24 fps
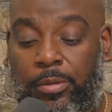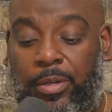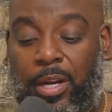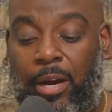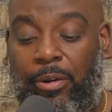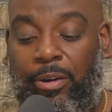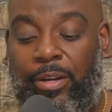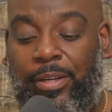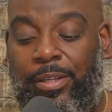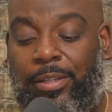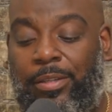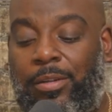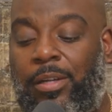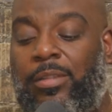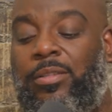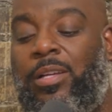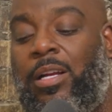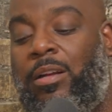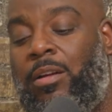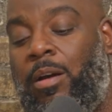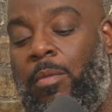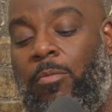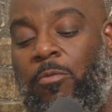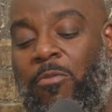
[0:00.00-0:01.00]
Darius
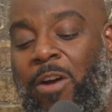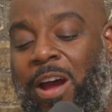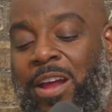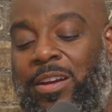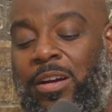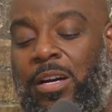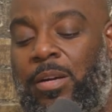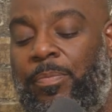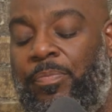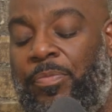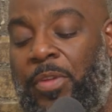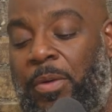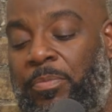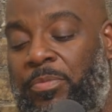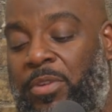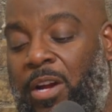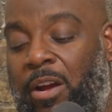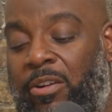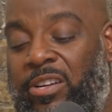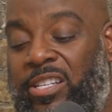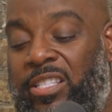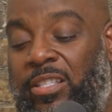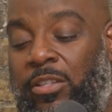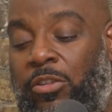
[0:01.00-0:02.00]
Cooks. I come right up. I'm
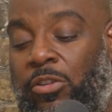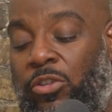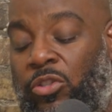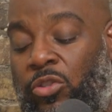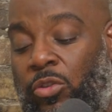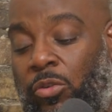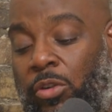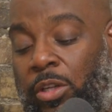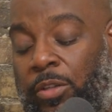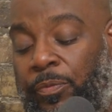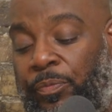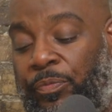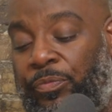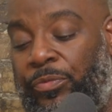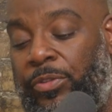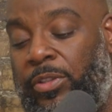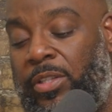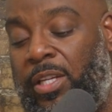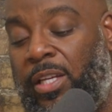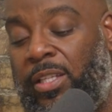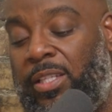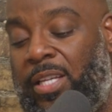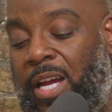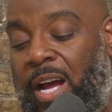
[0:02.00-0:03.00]
Darius Cooks on
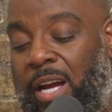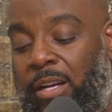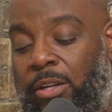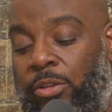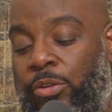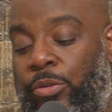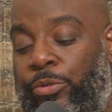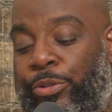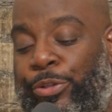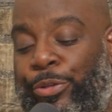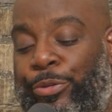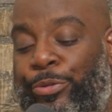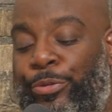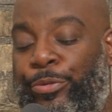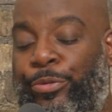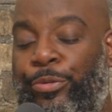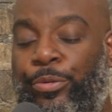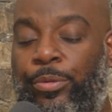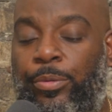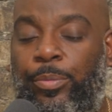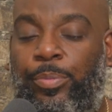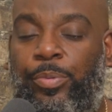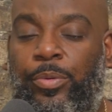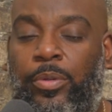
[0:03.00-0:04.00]
TikTok,
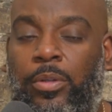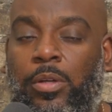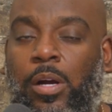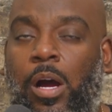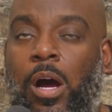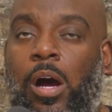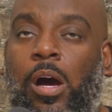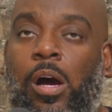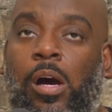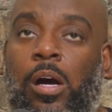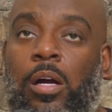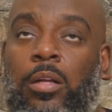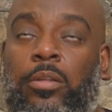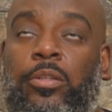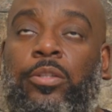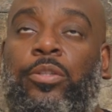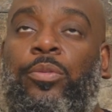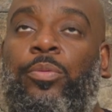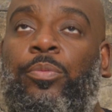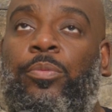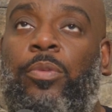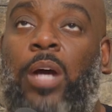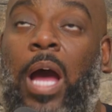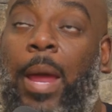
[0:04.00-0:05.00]
YouTube. Uh,
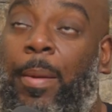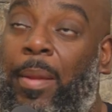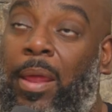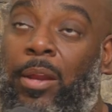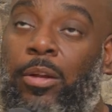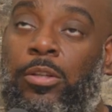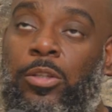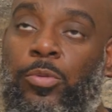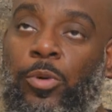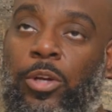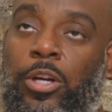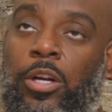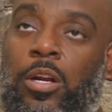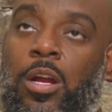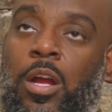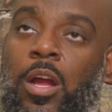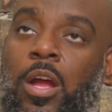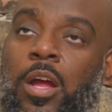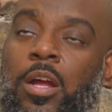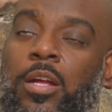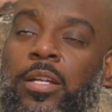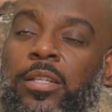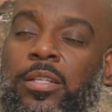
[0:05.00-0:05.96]
t- I'm not on Twitter.